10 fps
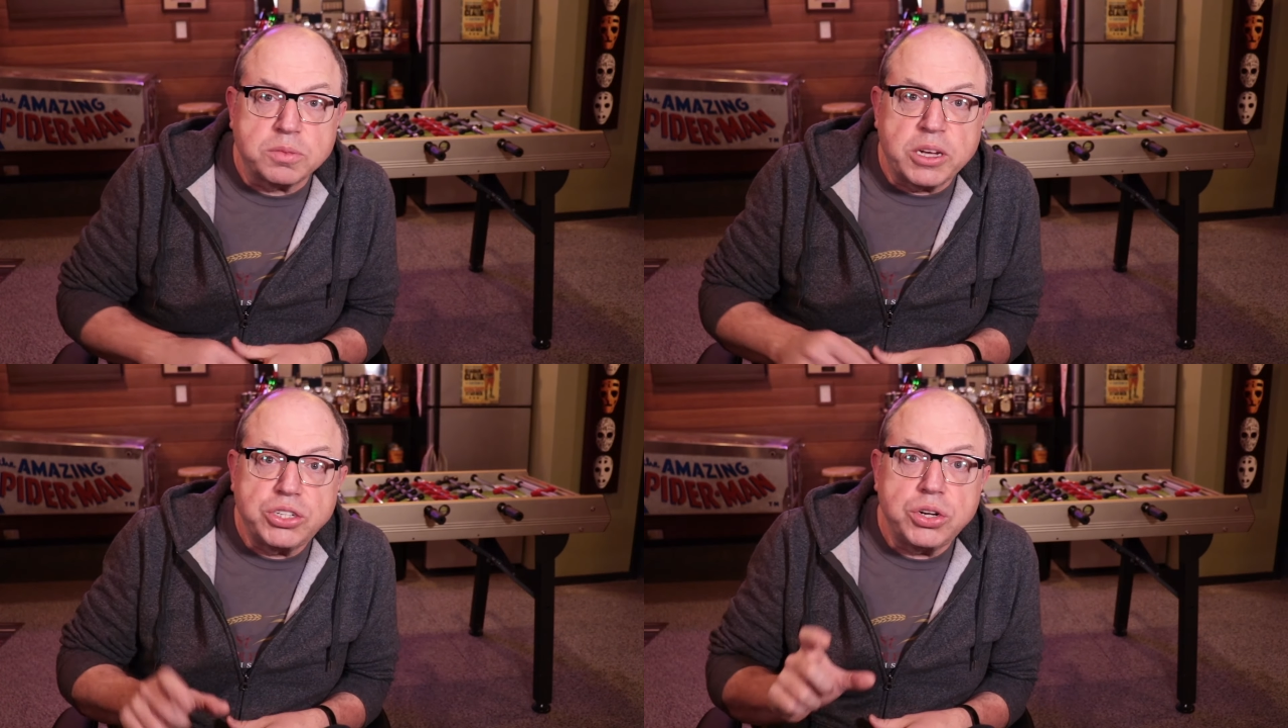
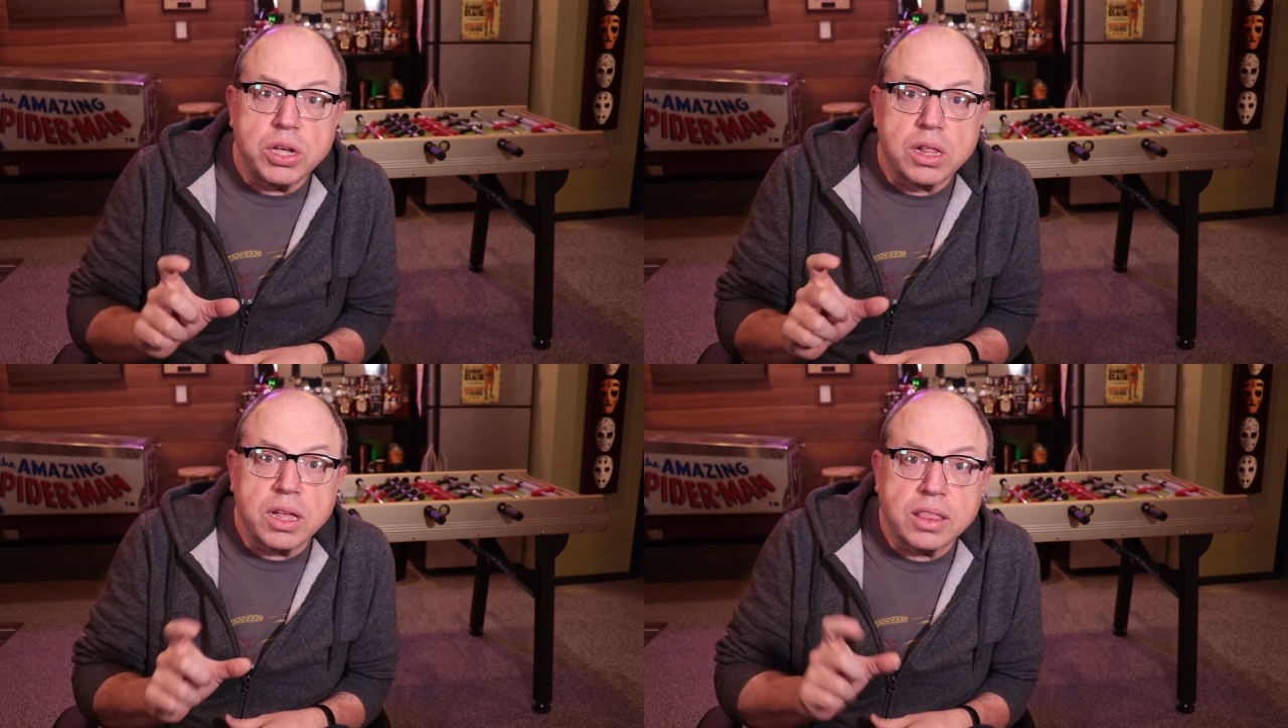make sure you
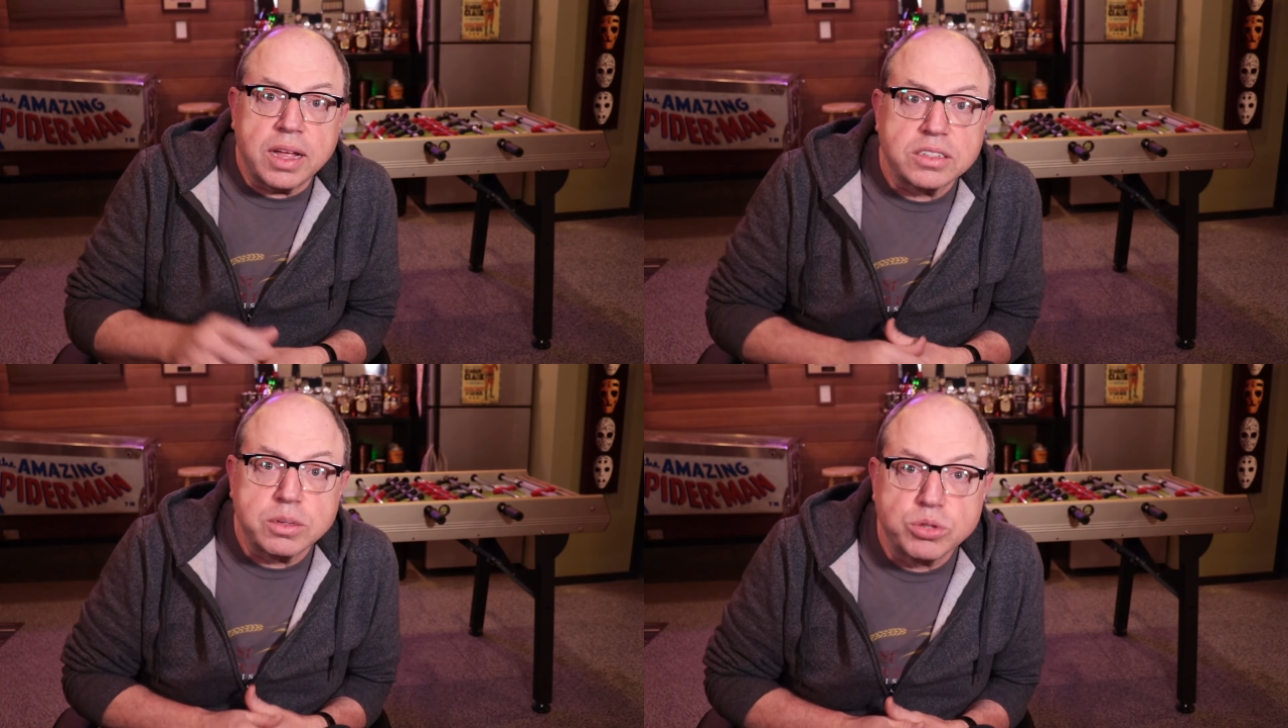click
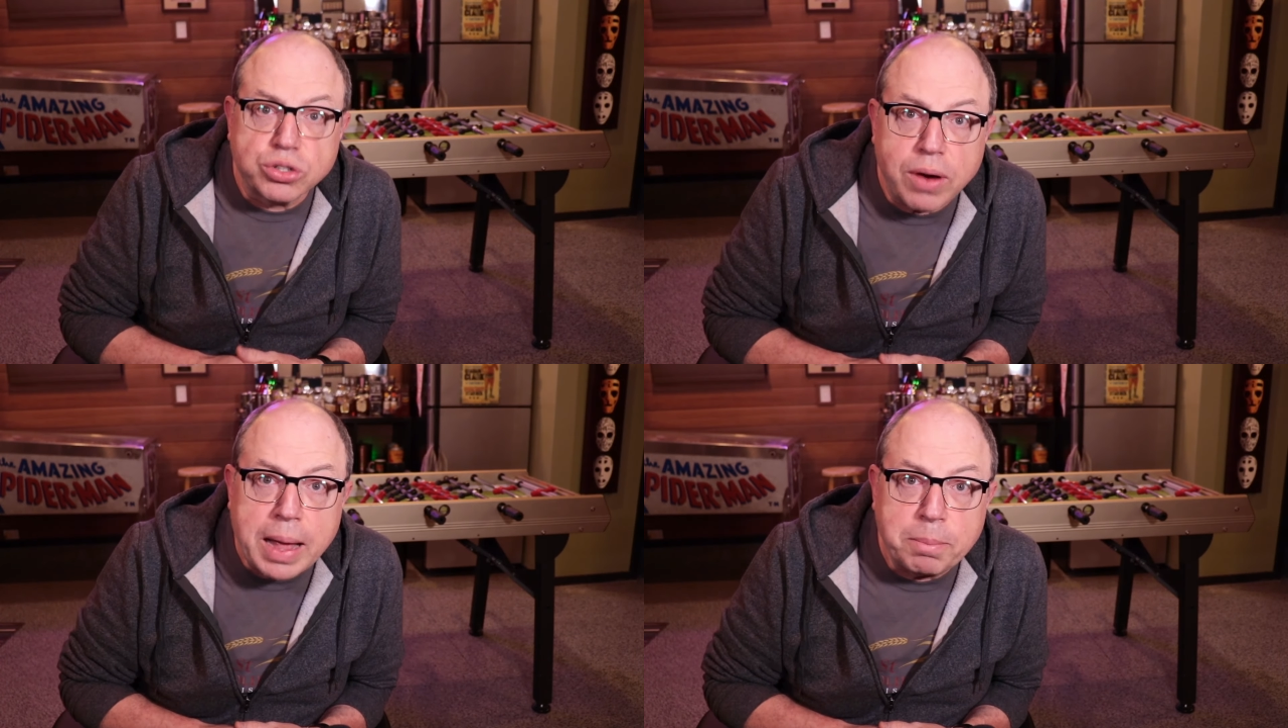that
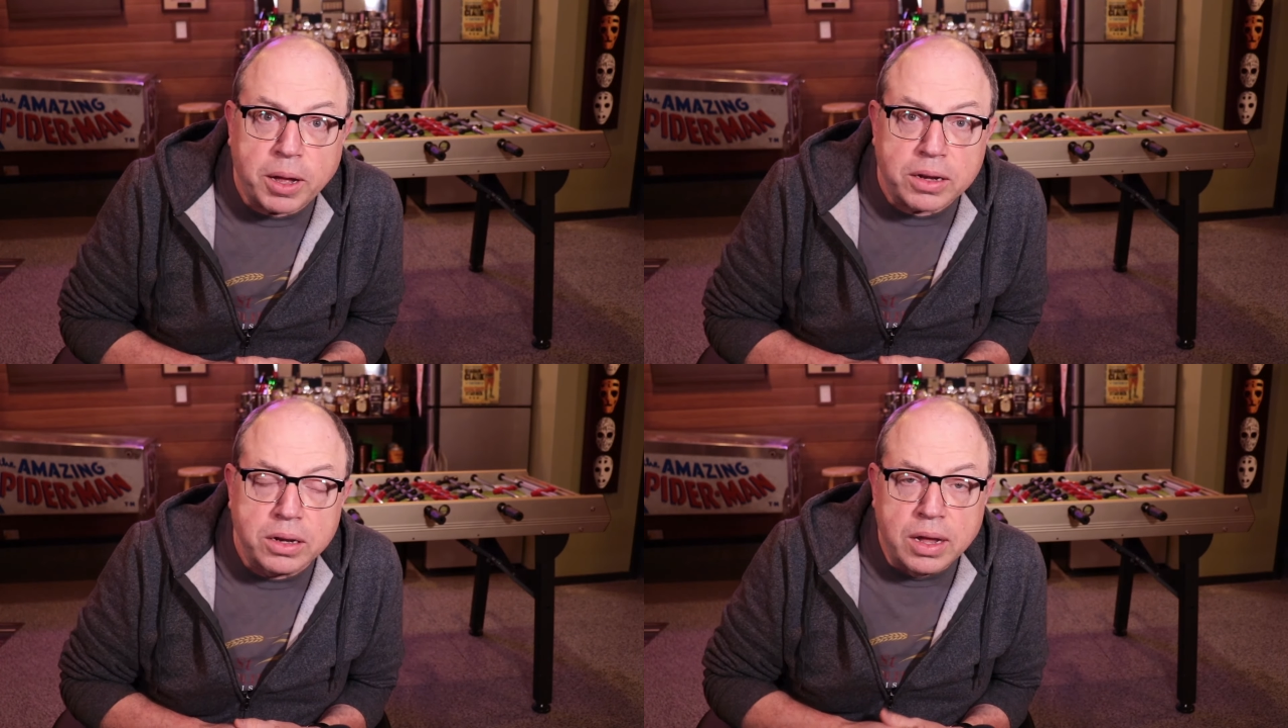subscribe
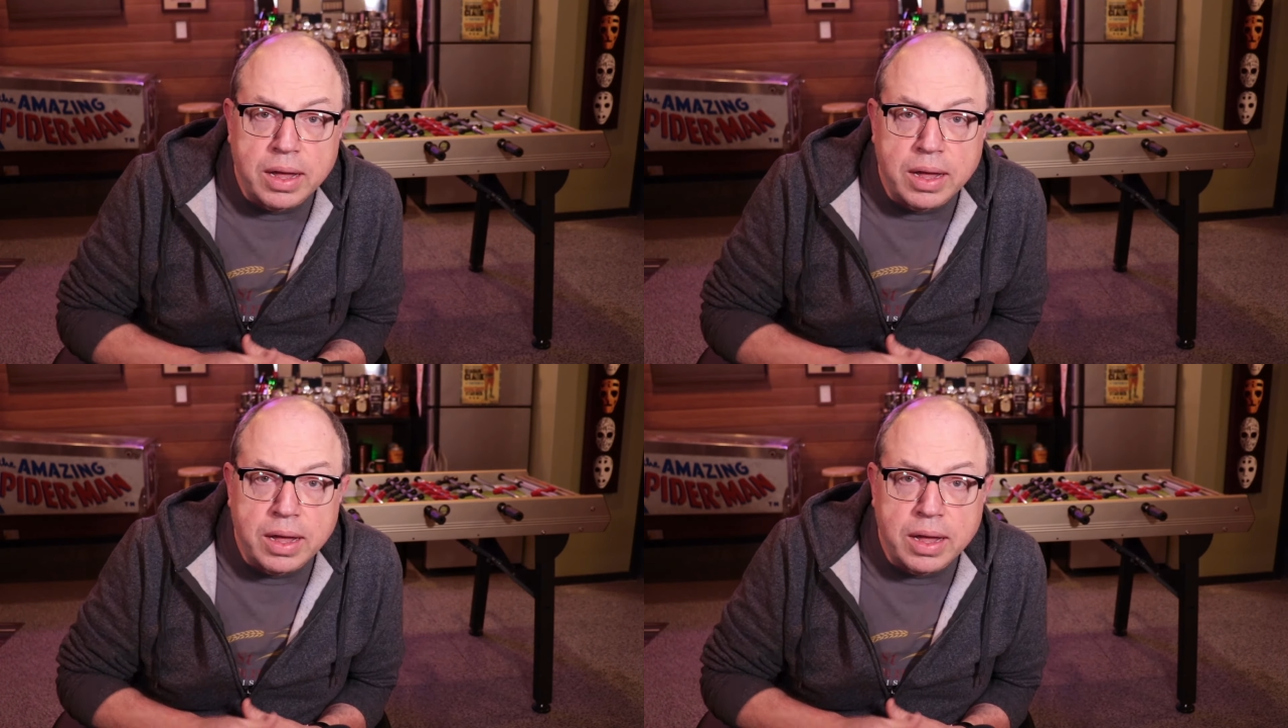button,